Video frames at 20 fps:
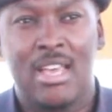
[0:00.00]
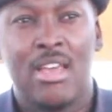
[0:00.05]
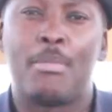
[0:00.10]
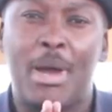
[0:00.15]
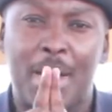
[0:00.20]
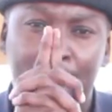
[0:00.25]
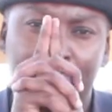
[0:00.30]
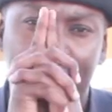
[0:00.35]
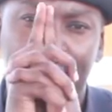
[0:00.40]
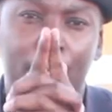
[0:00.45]

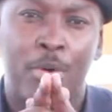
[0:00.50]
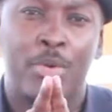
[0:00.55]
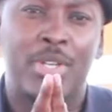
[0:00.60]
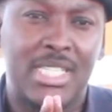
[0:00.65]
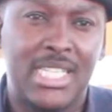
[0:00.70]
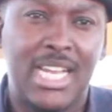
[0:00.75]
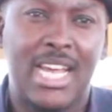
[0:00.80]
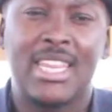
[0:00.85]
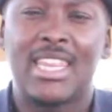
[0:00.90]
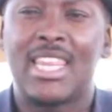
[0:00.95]
But before we
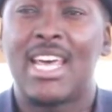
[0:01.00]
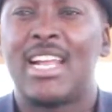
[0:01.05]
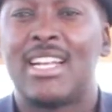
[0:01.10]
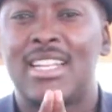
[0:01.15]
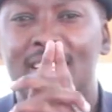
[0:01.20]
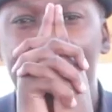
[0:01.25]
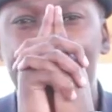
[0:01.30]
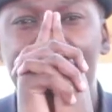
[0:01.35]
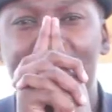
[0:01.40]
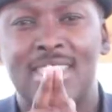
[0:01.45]
start
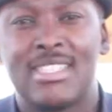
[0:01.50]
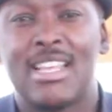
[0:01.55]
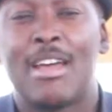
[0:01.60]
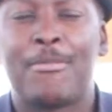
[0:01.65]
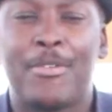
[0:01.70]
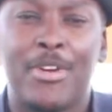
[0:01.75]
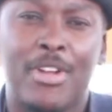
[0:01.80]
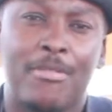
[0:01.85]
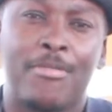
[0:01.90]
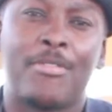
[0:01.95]
that, this is
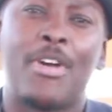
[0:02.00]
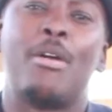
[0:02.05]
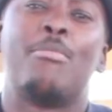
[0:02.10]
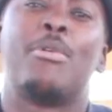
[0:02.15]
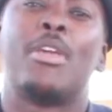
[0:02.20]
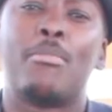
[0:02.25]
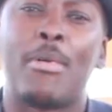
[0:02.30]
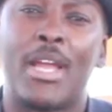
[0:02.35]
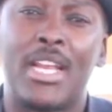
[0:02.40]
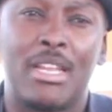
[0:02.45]
Africa
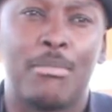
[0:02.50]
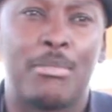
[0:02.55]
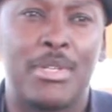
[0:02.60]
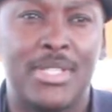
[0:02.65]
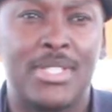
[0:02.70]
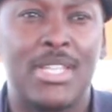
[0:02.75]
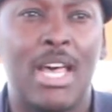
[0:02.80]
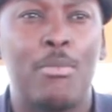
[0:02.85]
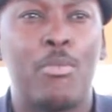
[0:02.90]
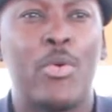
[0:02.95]
Farming. My name is
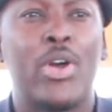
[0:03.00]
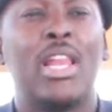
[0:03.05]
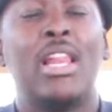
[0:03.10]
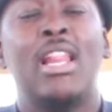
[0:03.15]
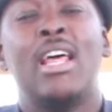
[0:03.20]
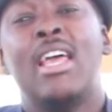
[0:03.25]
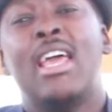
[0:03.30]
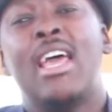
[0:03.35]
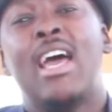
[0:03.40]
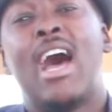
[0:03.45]
Samuel,
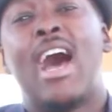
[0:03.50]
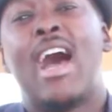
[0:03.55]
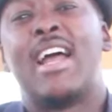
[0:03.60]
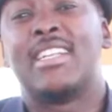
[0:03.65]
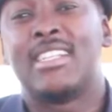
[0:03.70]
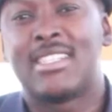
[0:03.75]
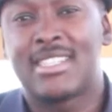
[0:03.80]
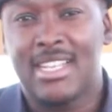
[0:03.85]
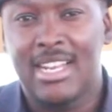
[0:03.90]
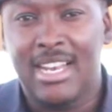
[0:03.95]
and
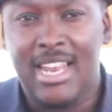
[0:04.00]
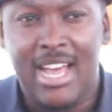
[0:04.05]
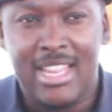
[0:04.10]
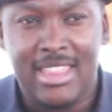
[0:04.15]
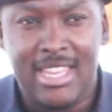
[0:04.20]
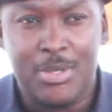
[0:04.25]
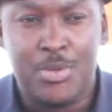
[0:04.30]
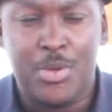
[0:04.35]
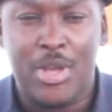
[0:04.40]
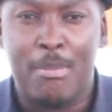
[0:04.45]
it's glad
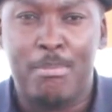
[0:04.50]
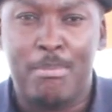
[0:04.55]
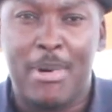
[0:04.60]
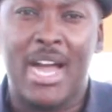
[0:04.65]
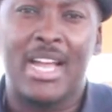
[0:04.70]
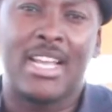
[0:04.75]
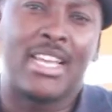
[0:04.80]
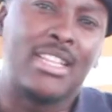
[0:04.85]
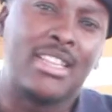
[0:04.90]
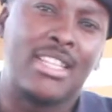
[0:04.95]
that we are
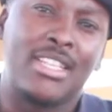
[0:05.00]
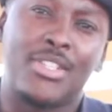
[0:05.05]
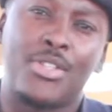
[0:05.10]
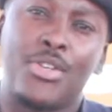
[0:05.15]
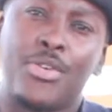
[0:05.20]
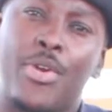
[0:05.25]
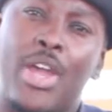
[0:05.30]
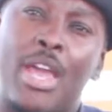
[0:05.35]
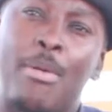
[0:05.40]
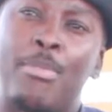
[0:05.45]
back in this
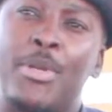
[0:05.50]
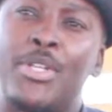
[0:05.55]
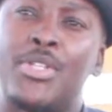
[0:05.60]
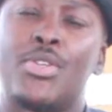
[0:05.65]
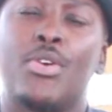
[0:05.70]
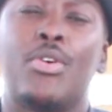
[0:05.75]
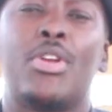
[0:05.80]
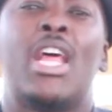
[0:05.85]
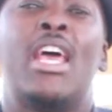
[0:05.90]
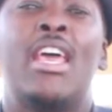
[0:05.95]
new
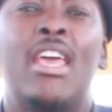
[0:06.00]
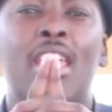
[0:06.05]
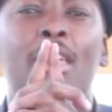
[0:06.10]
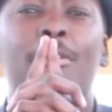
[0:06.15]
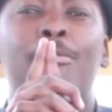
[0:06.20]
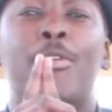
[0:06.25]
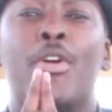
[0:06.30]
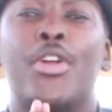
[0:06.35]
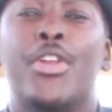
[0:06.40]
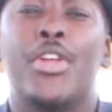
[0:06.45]
episode.
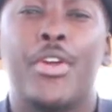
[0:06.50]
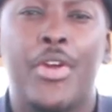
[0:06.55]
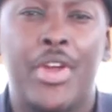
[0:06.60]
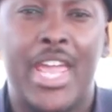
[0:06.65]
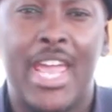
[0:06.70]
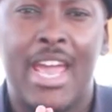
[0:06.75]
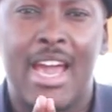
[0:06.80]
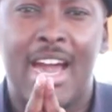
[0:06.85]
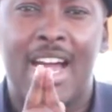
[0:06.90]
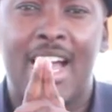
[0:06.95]
If you're new
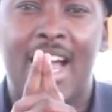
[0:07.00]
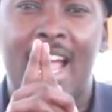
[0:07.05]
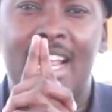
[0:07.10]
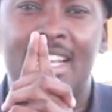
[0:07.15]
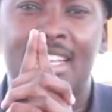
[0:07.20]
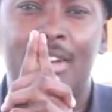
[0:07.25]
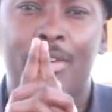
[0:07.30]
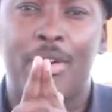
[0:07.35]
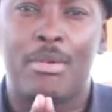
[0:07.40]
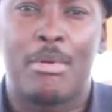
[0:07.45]
here,
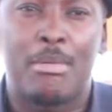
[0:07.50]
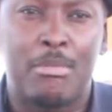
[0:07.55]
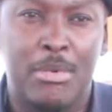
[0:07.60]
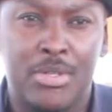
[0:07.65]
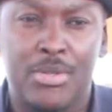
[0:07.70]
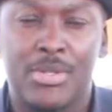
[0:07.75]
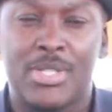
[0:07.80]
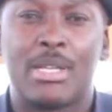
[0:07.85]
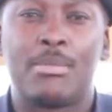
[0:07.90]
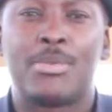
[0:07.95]
kindly remember
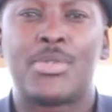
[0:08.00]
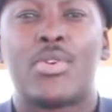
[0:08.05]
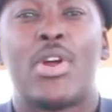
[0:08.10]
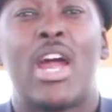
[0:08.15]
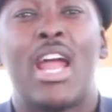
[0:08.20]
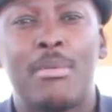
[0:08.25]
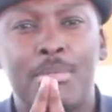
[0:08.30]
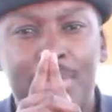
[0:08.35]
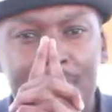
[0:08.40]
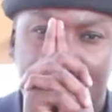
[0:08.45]
to
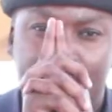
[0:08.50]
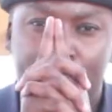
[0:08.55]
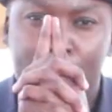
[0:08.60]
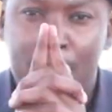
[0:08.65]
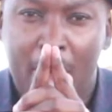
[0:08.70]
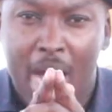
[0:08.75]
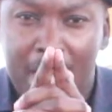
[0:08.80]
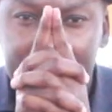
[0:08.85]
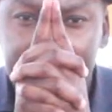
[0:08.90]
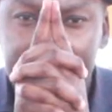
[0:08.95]
subscribe,
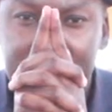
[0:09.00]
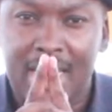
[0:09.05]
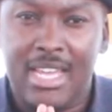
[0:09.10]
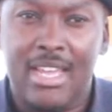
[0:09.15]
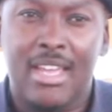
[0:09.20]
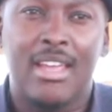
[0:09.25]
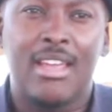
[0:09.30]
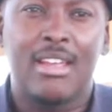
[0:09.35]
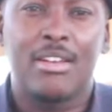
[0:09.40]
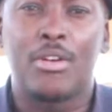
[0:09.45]
smash
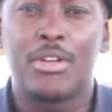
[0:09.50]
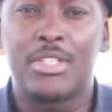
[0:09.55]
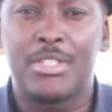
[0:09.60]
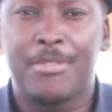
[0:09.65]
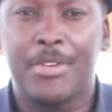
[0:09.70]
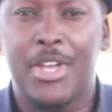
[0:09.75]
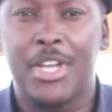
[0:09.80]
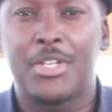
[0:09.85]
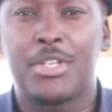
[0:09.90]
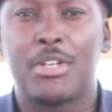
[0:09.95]
the
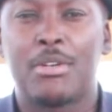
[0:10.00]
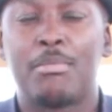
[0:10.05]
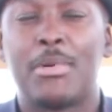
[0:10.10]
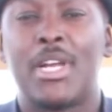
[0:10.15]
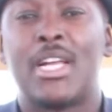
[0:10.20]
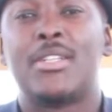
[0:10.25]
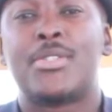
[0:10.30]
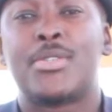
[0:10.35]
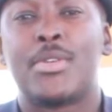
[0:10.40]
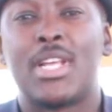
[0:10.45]
notification
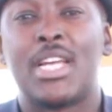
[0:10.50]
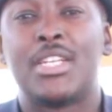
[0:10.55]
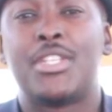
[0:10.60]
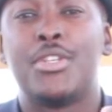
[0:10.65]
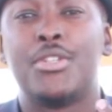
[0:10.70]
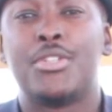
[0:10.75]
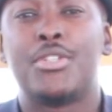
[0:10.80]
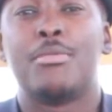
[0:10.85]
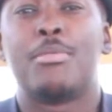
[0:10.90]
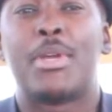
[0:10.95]
bell so that
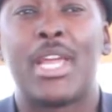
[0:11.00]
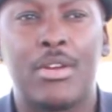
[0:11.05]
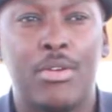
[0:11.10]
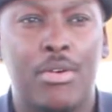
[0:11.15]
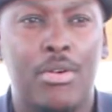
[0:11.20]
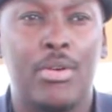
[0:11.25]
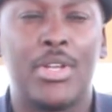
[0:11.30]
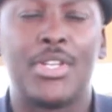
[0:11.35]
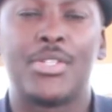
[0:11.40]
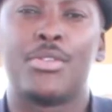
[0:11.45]
YouTube can
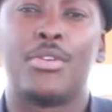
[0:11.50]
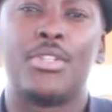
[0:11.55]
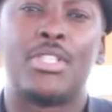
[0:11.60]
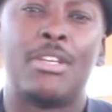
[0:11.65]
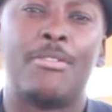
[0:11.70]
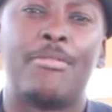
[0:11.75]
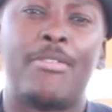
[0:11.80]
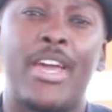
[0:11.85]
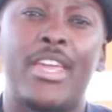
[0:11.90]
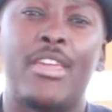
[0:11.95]
always
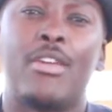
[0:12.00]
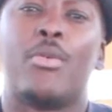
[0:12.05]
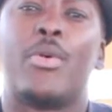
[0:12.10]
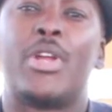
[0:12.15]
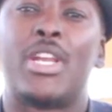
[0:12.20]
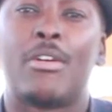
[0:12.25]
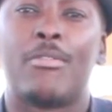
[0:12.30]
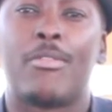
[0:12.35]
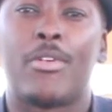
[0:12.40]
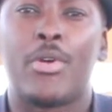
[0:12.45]
notify you
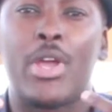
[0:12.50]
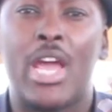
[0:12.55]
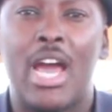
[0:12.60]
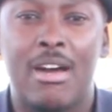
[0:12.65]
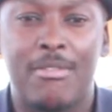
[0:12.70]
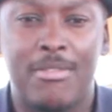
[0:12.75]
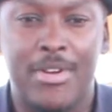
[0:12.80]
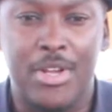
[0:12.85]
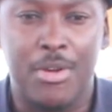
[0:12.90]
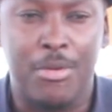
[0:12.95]
whenever we
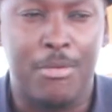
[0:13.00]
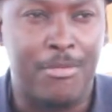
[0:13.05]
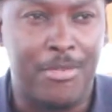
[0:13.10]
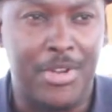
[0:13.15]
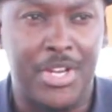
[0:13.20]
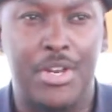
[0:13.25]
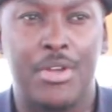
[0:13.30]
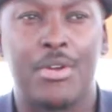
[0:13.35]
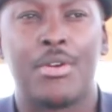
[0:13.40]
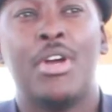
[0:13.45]
have a new
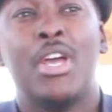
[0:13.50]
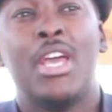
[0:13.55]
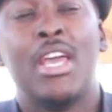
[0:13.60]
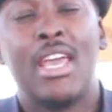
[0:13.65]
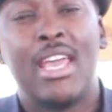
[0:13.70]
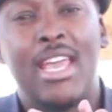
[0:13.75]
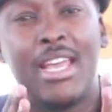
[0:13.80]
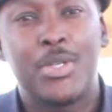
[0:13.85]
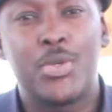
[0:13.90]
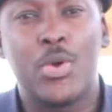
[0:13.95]
video.
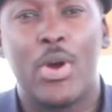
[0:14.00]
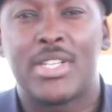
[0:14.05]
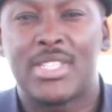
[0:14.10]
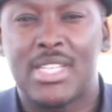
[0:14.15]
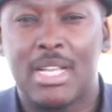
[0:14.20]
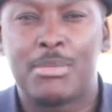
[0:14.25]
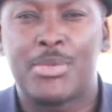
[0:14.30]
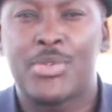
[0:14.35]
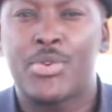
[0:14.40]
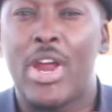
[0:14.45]
To our
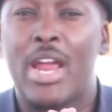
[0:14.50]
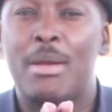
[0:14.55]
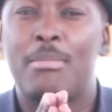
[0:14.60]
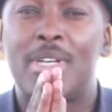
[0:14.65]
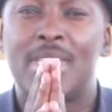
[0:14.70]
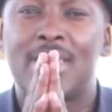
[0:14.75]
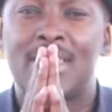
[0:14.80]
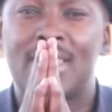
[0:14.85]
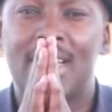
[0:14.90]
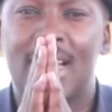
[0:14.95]

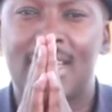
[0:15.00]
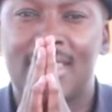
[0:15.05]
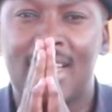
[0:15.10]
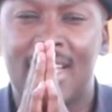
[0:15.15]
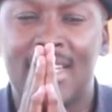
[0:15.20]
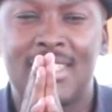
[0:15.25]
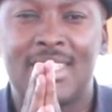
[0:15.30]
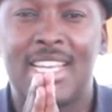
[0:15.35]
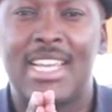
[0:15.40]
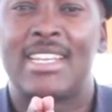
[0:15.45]
subscribers,
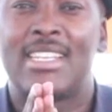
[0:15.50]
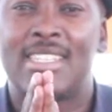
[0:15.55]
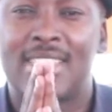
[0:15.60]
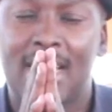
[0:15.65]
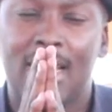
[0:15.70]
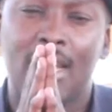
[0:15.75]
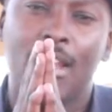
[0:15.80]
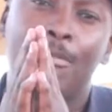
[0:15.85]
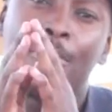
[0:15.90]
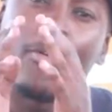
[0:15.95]
asanteni
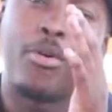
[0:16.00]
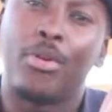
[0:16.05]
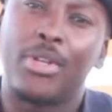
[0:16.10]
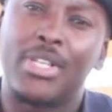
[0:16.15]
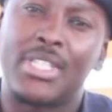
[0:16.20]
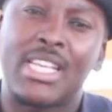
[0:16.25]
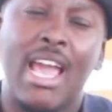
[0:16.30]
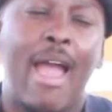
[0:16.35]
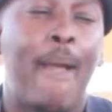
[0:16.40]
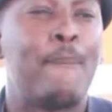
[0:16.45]
sana for
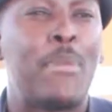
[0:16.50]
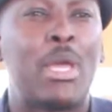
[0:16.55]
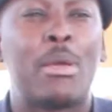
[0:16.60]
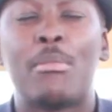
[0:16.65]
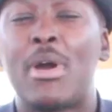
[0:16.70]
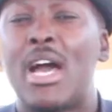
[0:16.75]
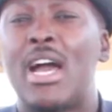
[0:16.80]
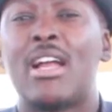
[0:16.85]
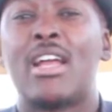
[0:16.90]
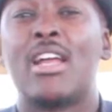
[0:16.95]
always coming
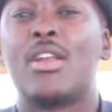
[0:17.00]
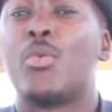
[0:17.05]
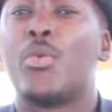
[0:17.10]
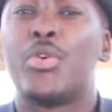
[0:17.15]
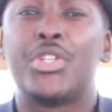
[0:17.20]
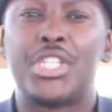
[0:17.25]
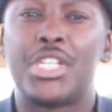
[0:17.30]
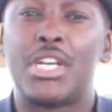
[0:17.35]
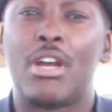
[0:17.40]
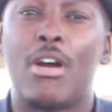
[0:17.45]
back and
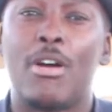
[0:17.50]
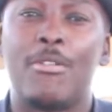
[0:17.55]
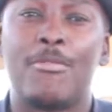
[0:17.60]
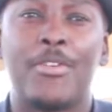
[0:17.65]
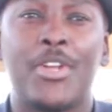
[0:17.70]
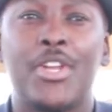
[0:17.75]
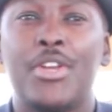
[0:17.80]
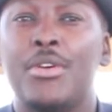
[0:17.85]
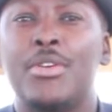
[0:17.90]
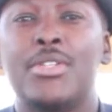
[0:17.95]
watching our
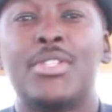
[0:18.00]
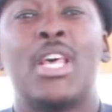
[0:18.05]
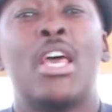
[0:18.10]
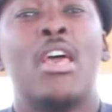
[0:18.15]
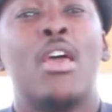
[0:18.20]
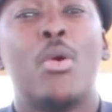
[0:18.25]
videos.